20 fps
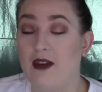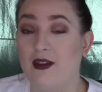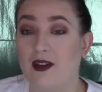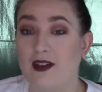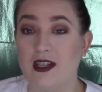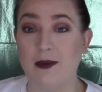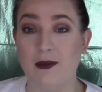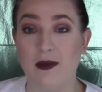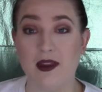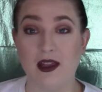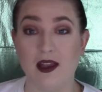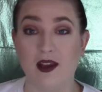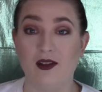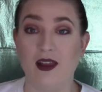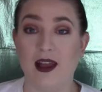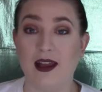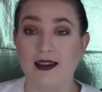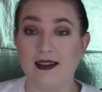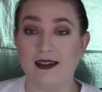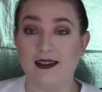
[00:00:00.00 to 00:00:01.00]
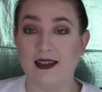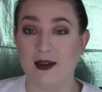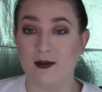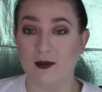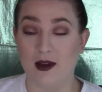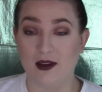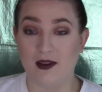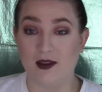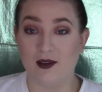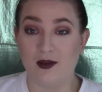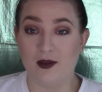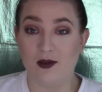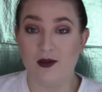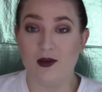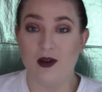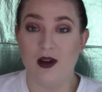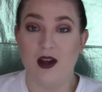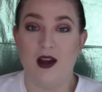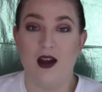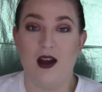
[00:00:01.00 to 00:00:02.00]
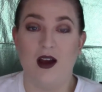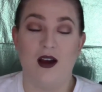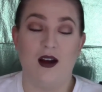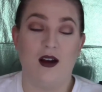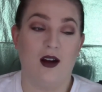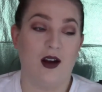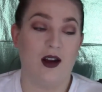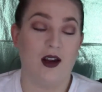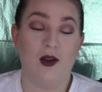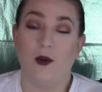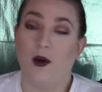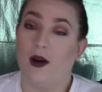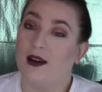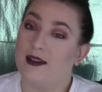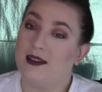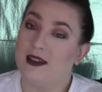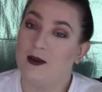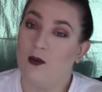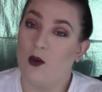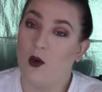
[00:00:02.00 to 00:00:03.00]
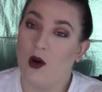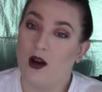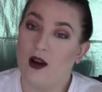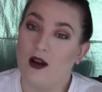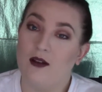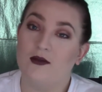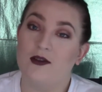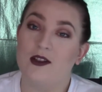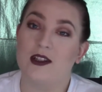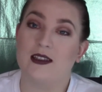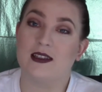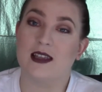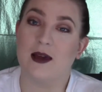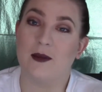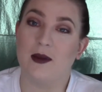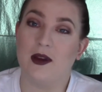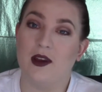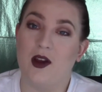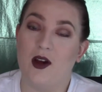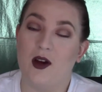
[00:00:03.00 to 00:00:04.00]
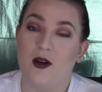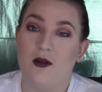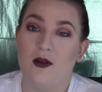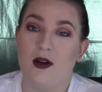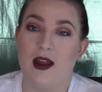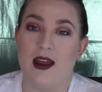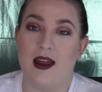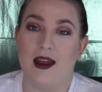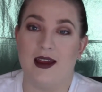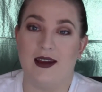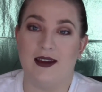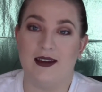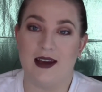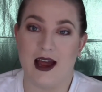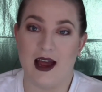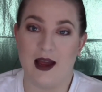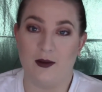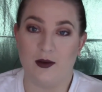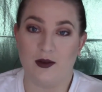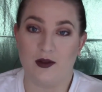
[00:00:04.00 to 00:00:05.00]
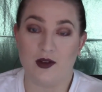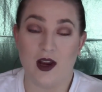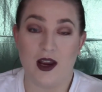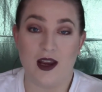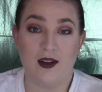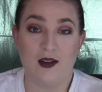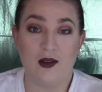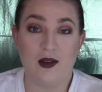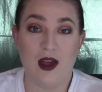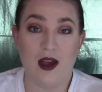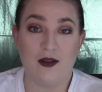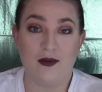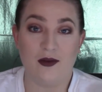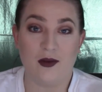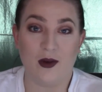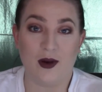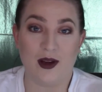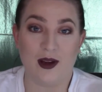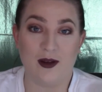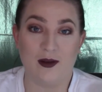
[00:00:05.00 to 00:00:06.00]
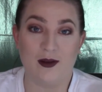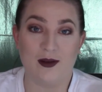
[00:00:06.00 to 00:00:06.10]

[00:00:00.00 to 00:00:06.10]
If there's something that you'd like to see me do or you want to see more of, just let me know and I will try and do that for